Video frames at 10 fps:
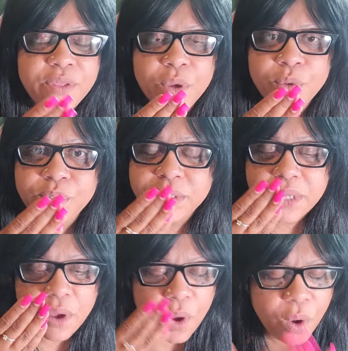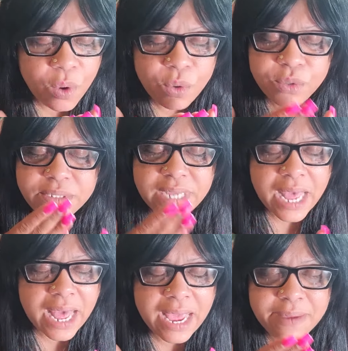those old
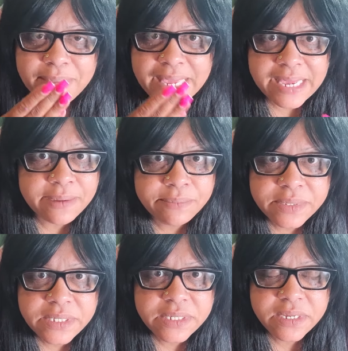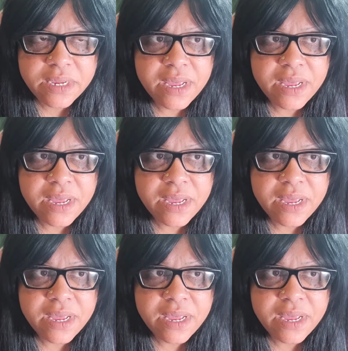time hymns